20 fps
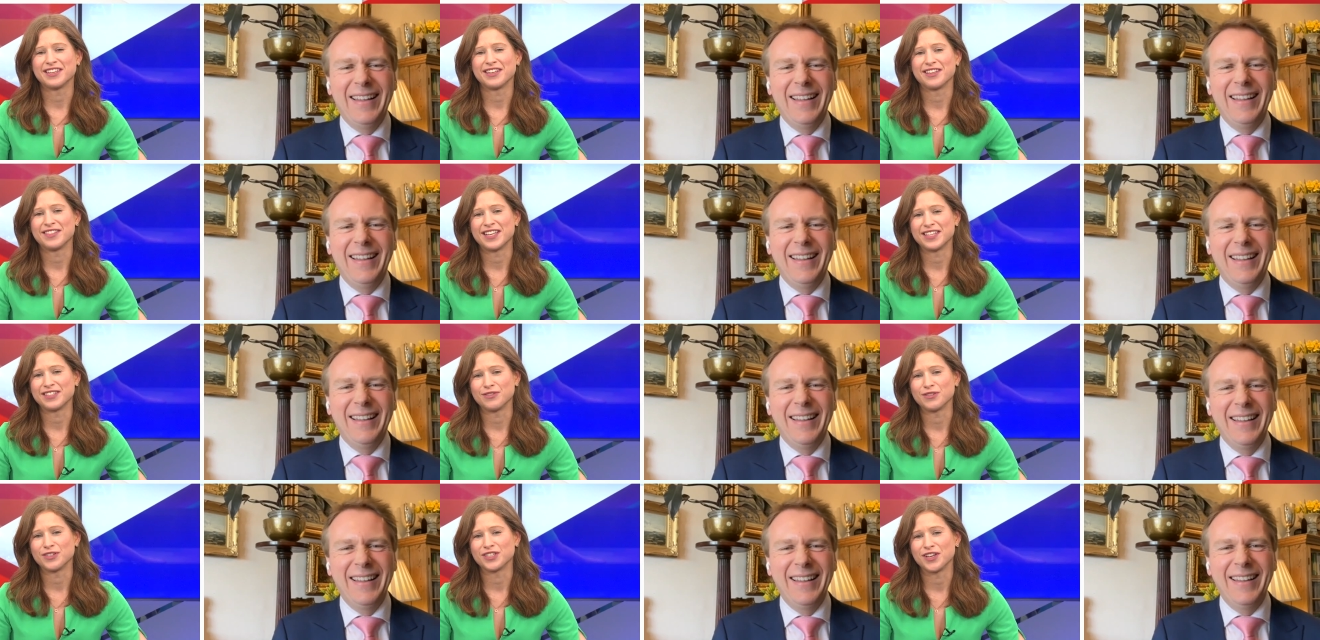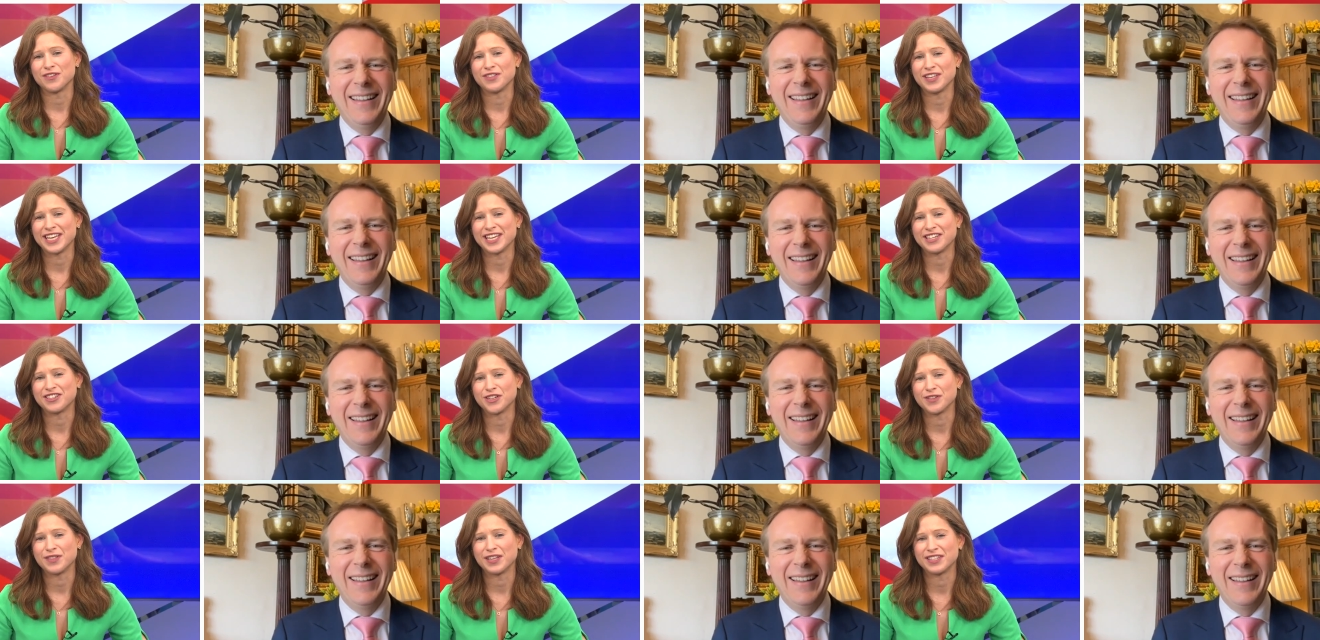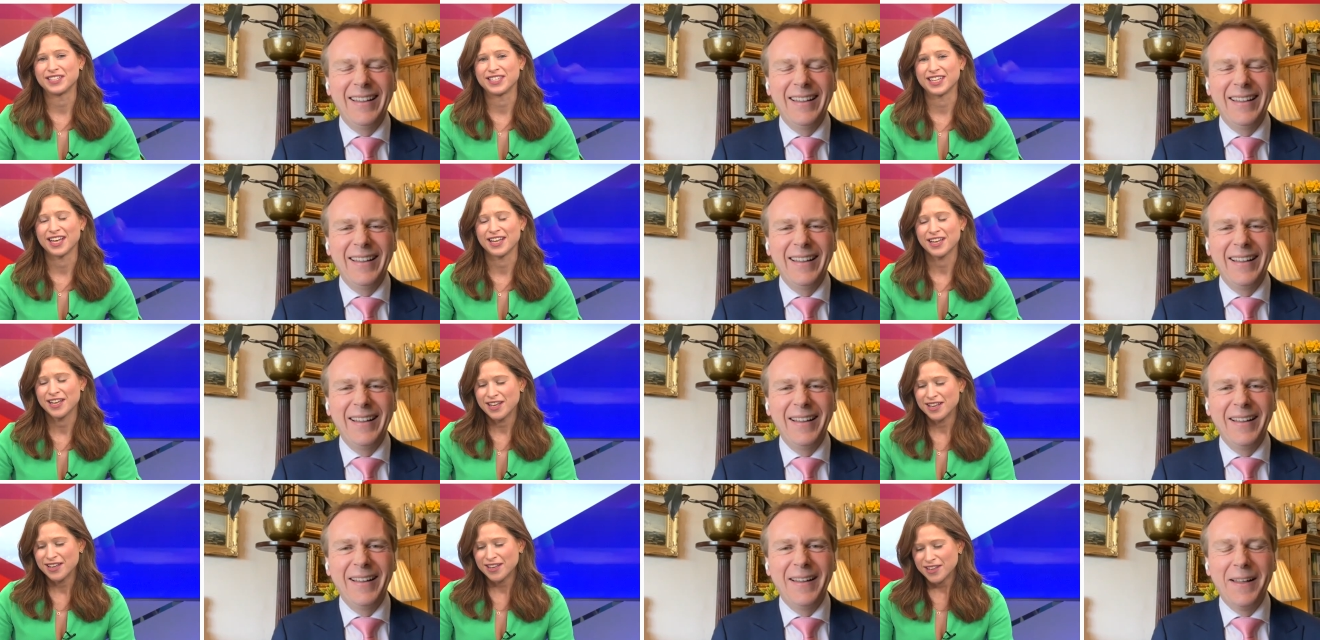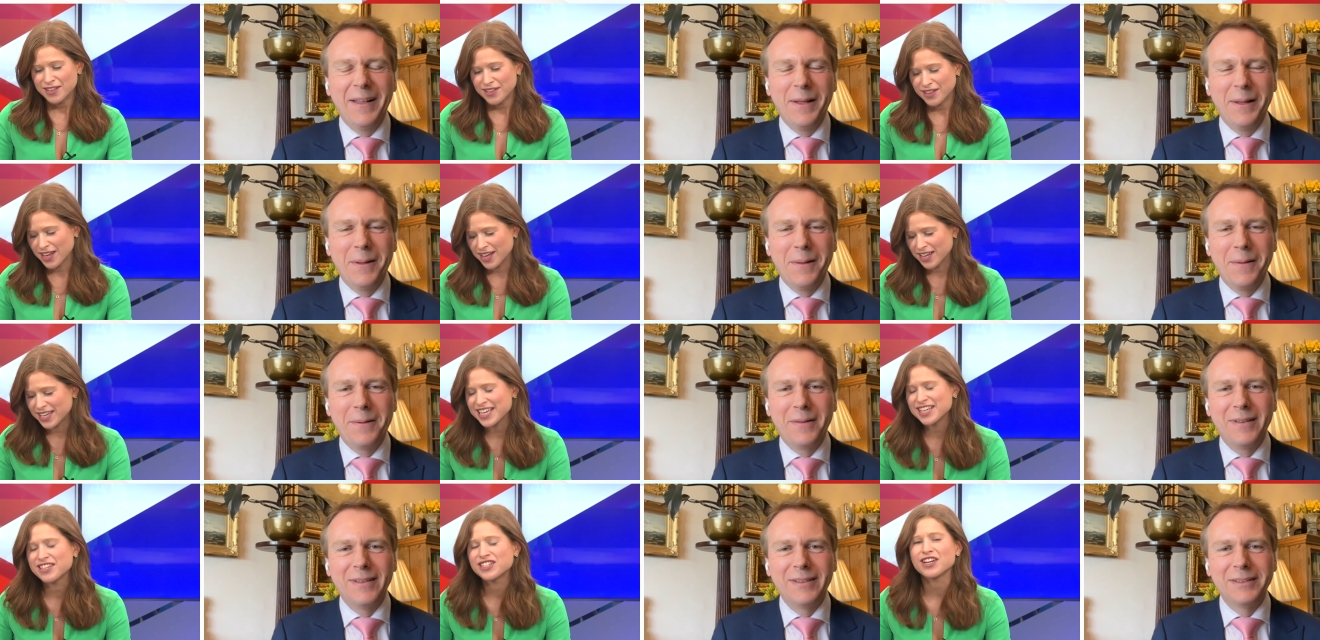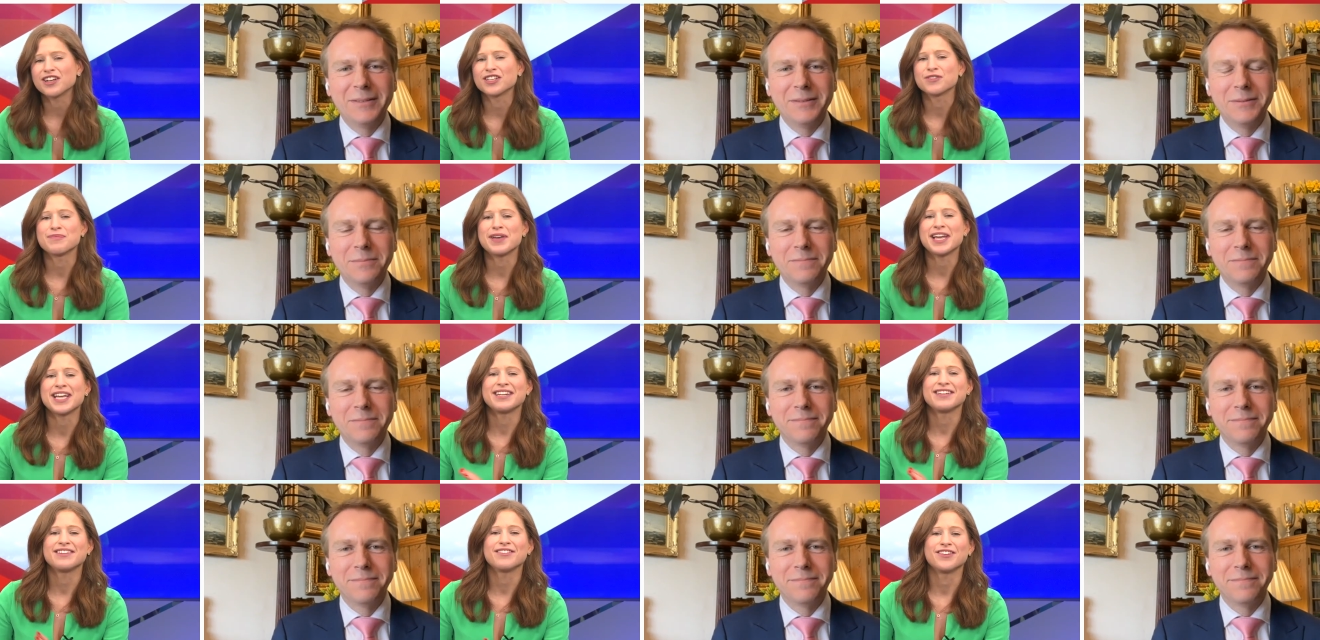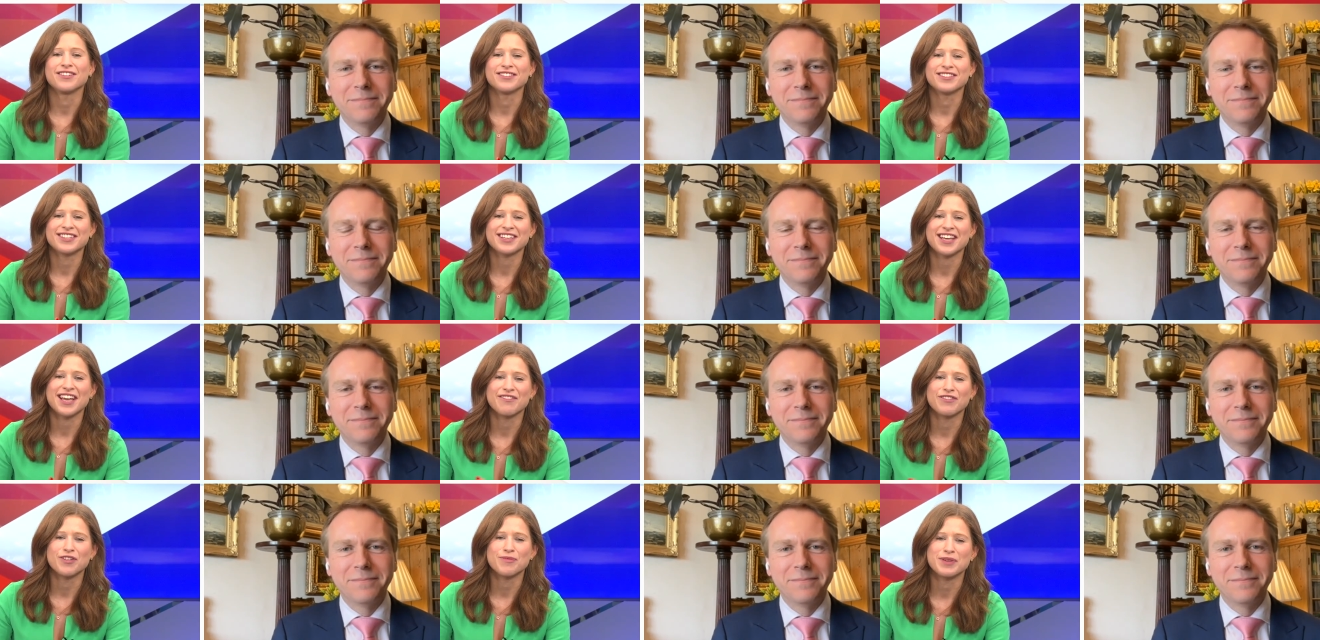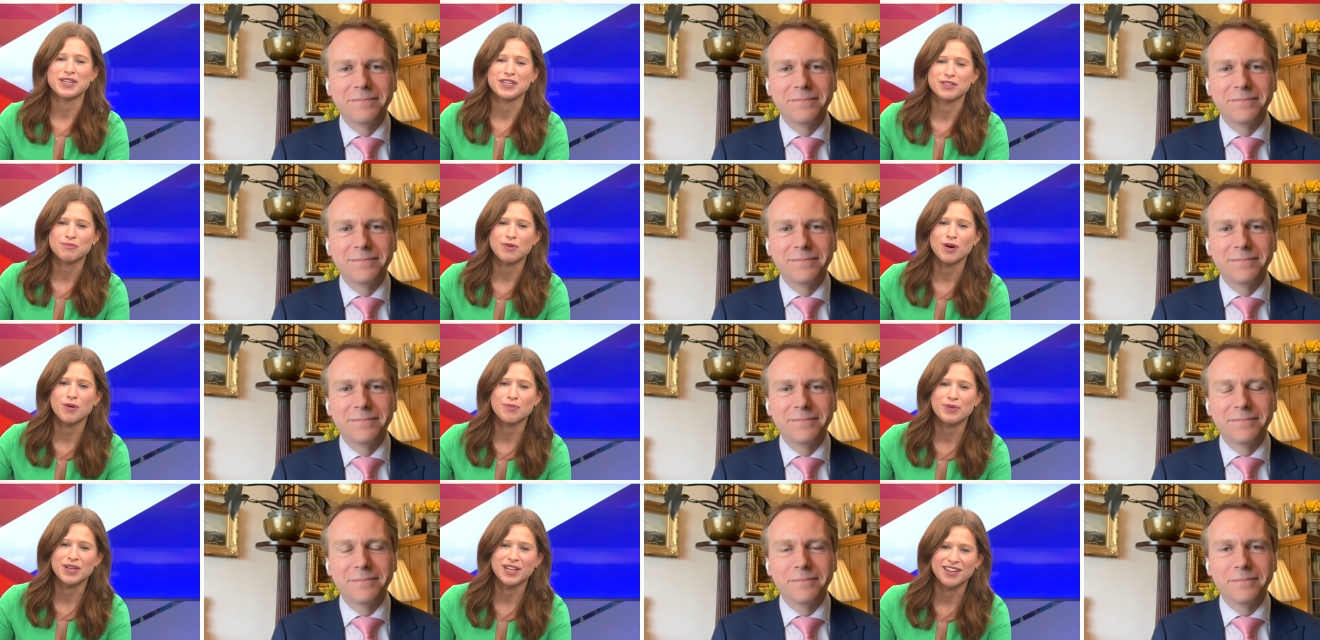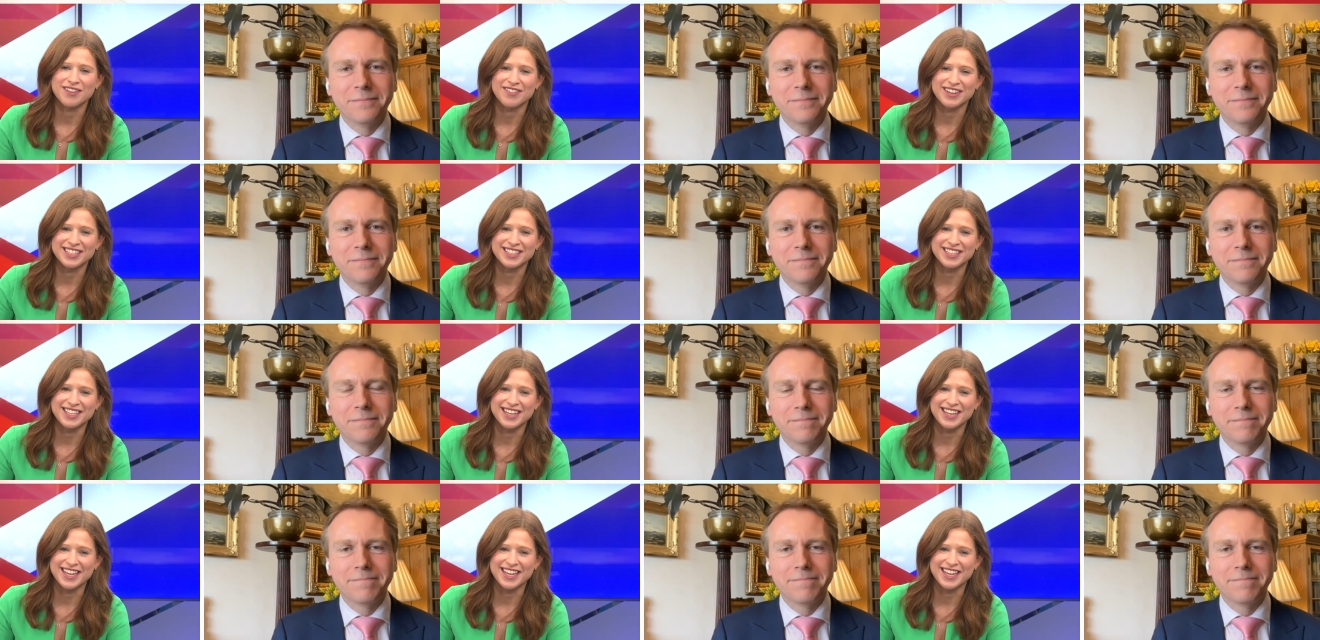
Speaker 1: a there's also the issue that uh, uh, King Charles may not ever be as popular as the